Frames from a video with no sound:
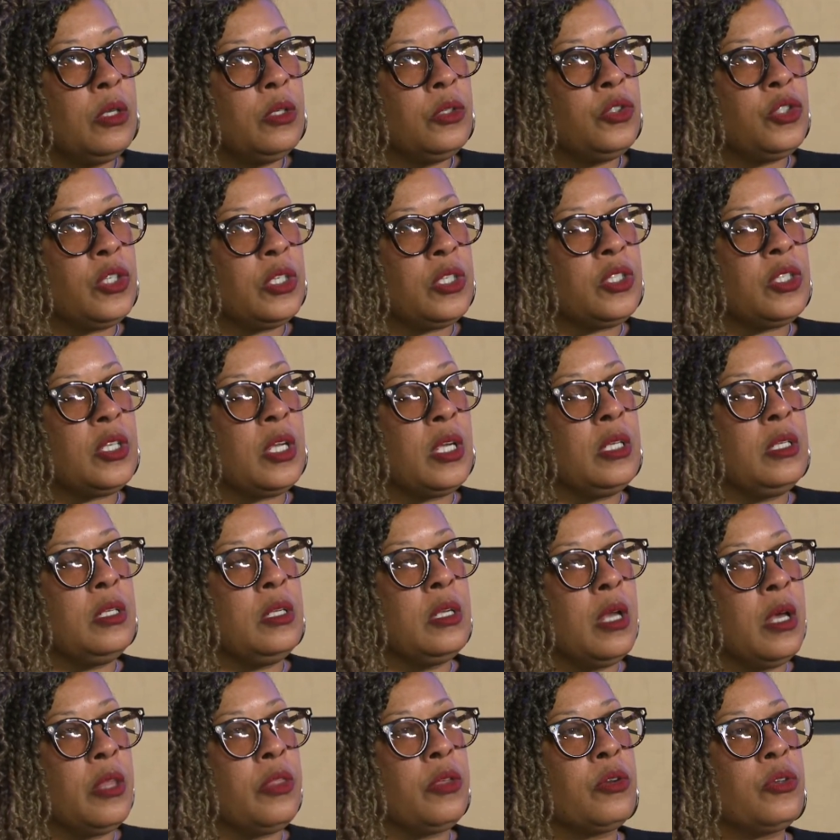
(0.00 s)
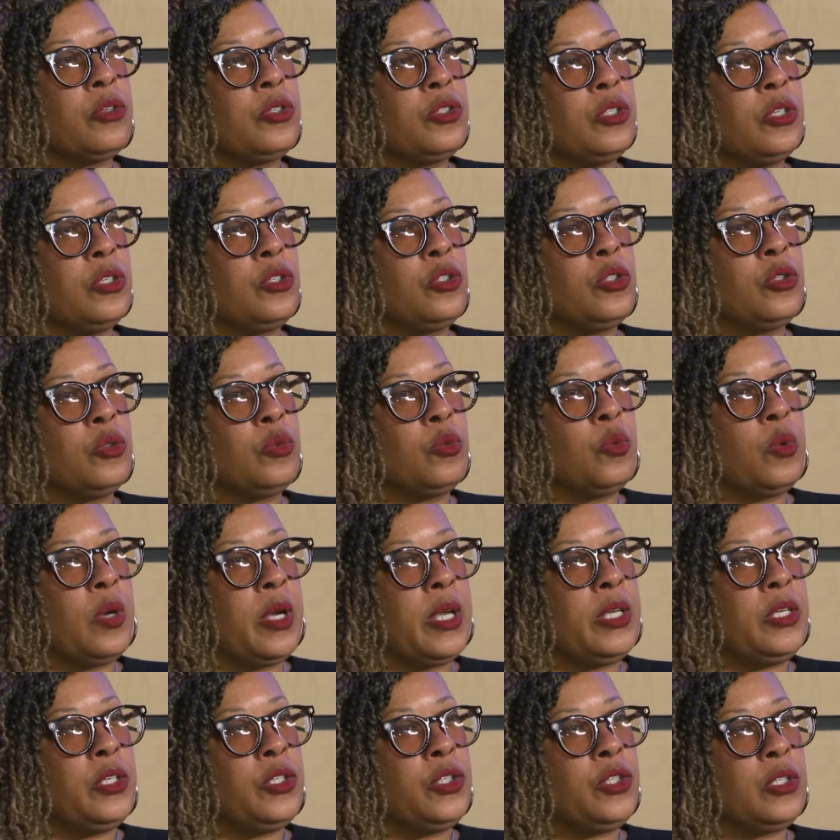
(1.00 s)
just another
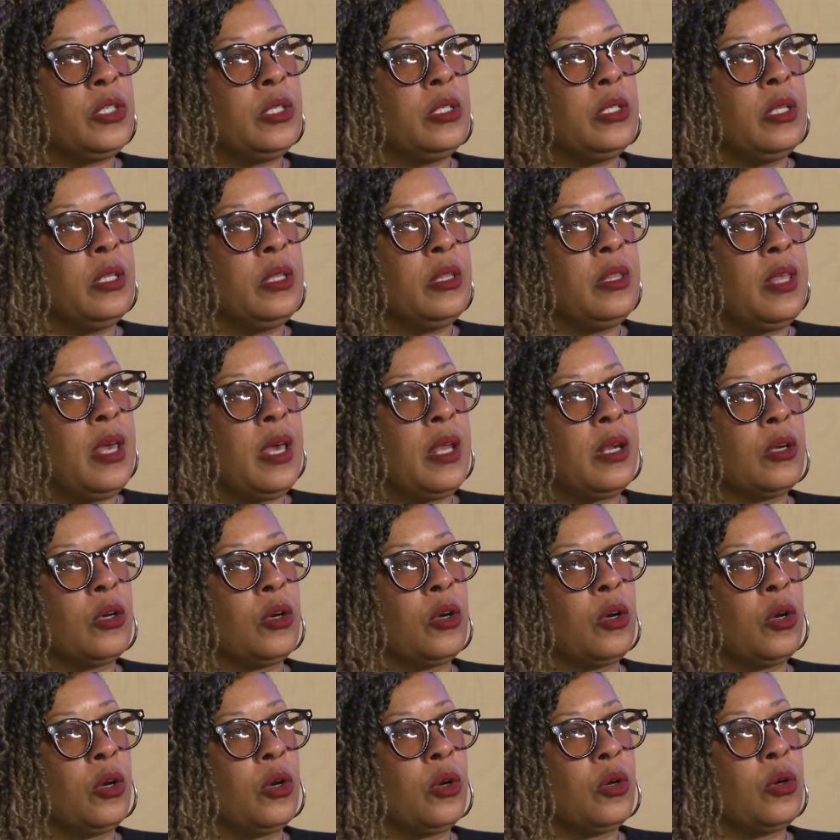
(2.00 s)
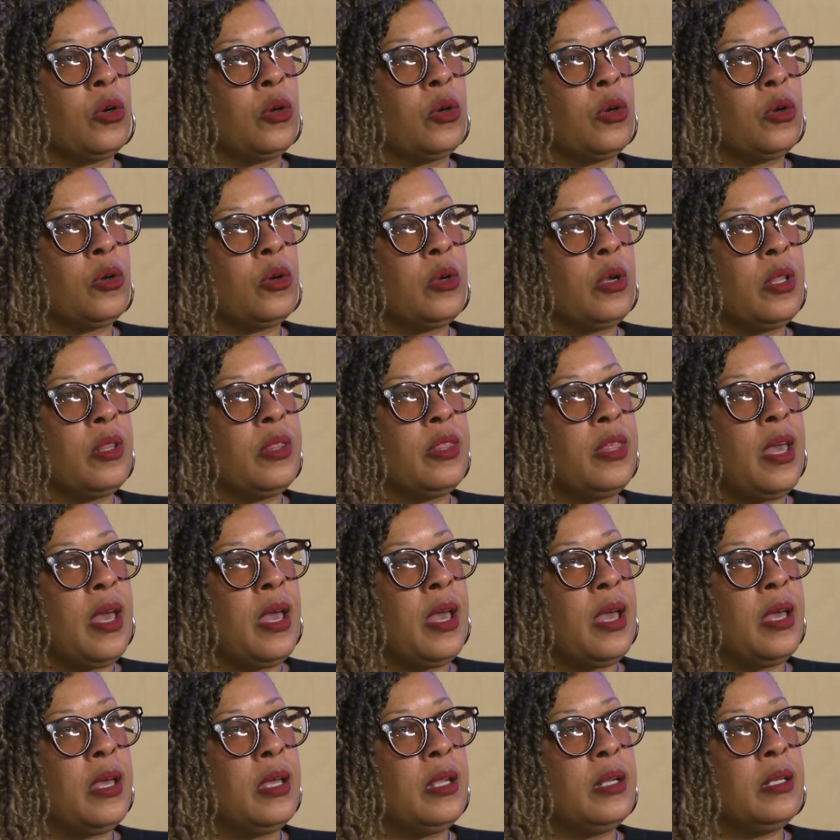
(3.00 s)
situation that occurred,
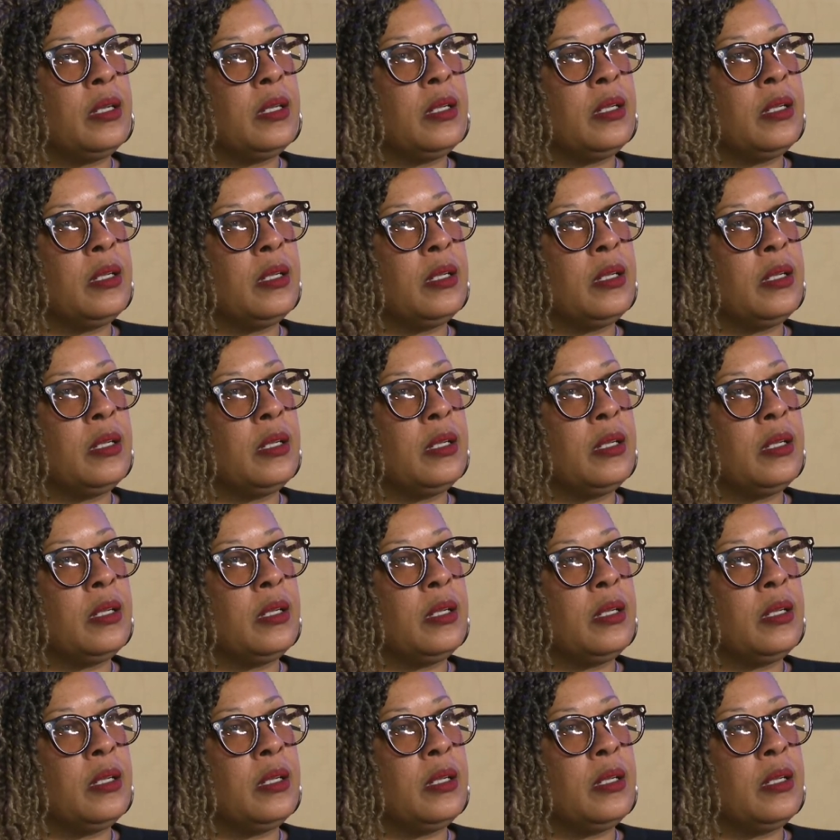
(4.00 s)
that